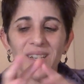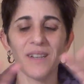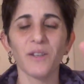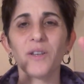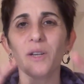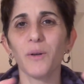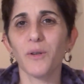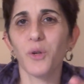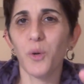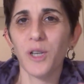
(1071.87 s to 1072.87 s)
it's still a
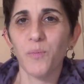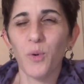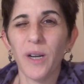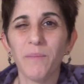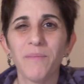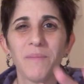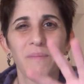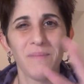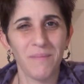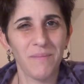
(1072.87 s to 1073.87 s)
choice point
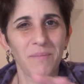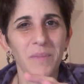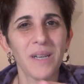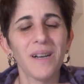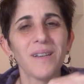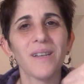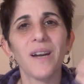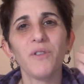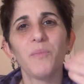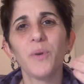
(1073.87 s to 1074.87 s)
because
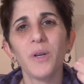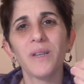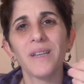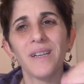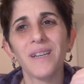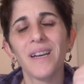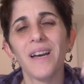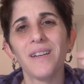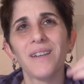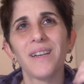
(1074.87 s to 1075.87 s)
every person
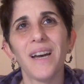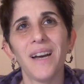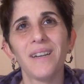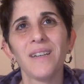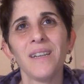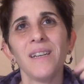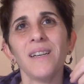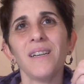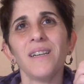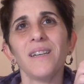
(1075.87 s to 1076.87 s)
can get
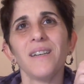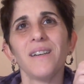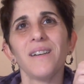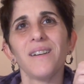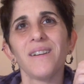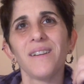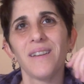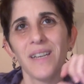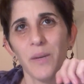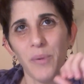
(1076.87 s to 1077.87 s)

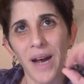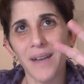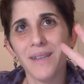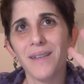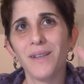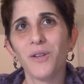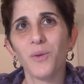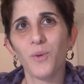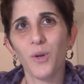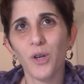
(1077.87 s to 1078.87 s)
the capacity
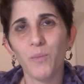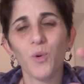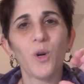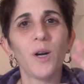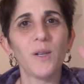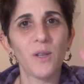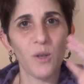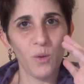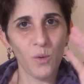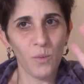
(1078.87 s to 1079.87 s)
to learn more,
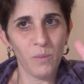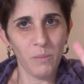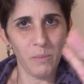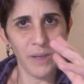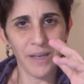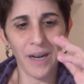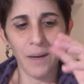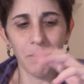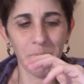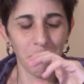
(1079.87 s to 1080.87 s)
to
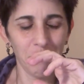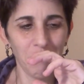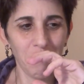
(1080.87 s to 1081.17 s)
become